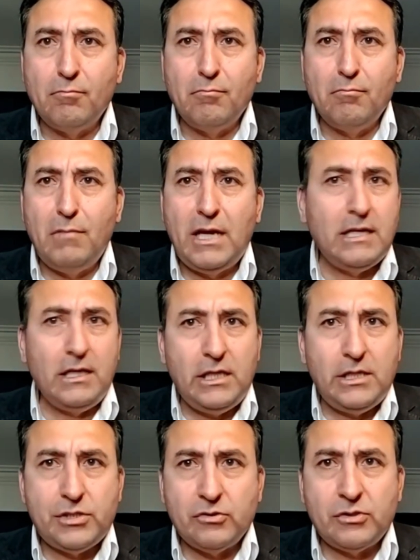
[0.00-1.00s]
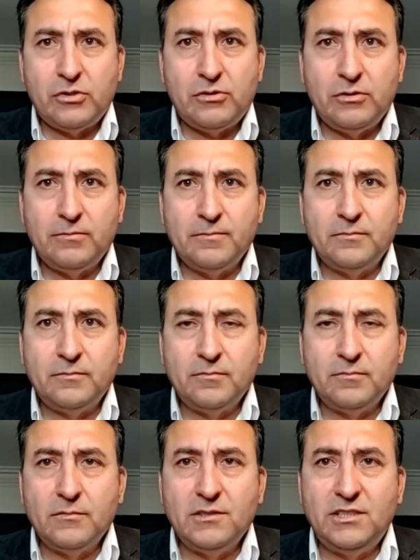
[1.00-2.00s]
many issues,
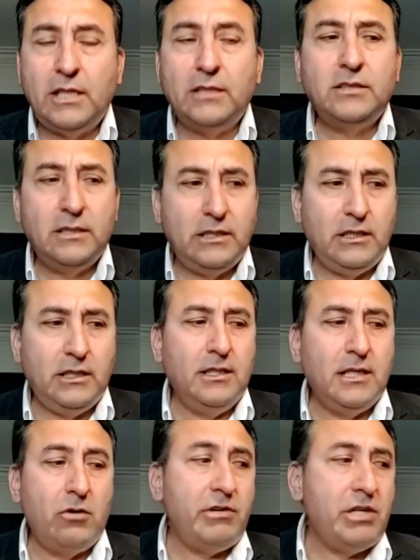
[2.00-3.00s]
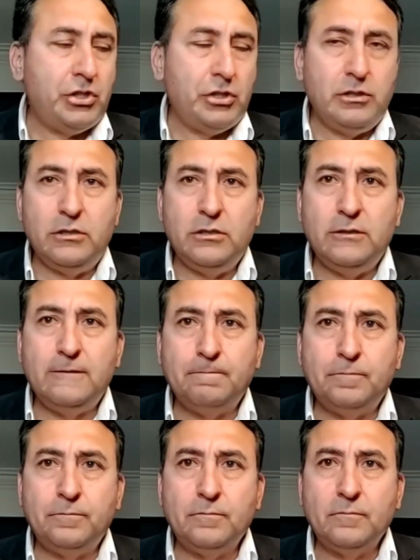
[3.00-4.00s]
certainly in our region:
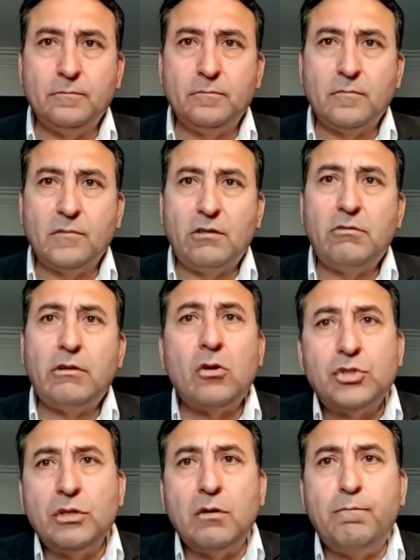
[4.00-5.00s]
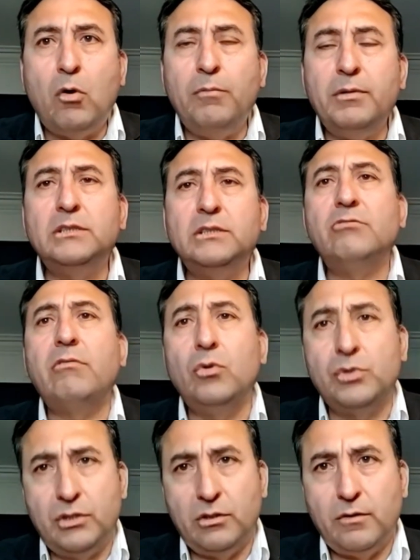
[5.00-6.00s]
reduction of poverty,
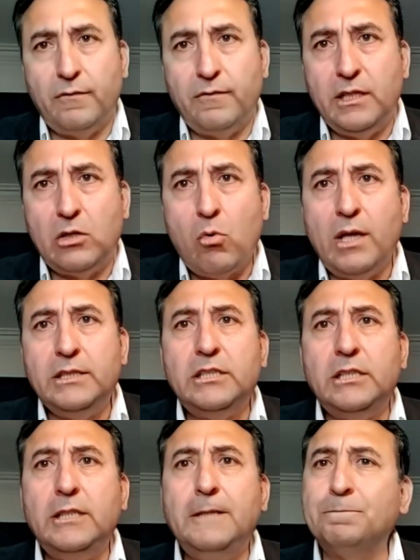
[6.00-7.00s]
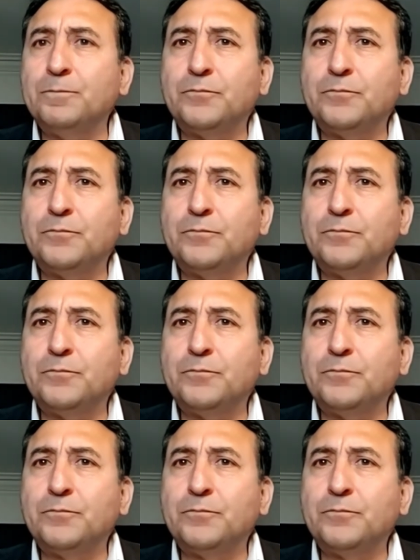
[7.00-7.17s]
reduction of inequality,